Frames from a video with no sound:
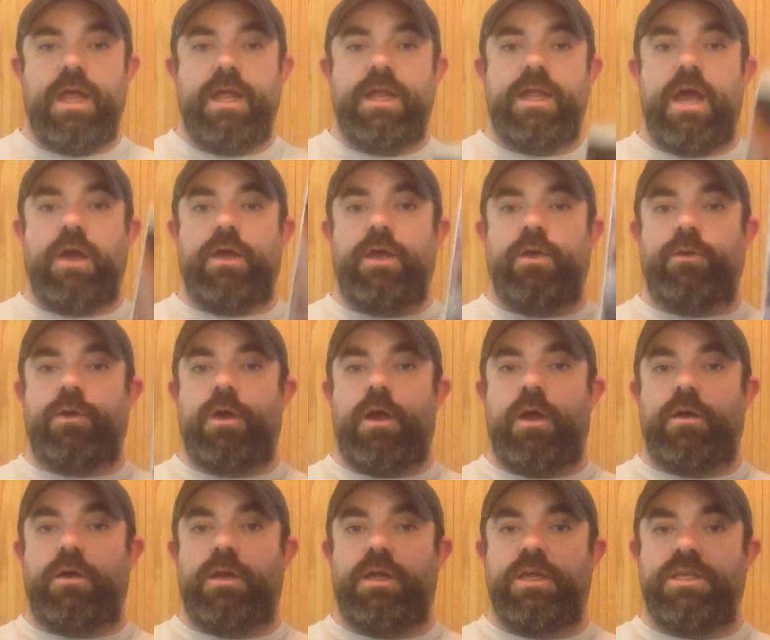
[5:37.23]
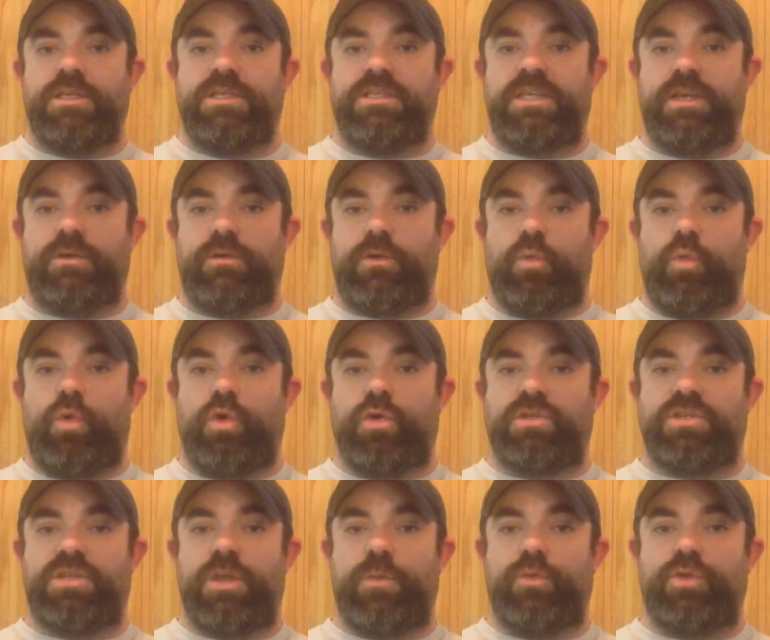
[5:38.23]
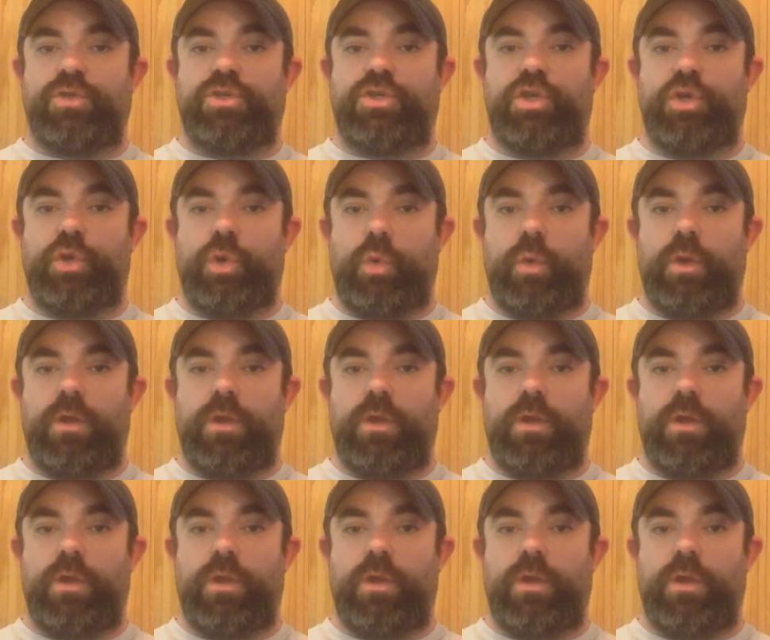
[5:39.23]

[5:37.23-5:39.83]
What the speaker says: Now here we are, Secret Wars number 2.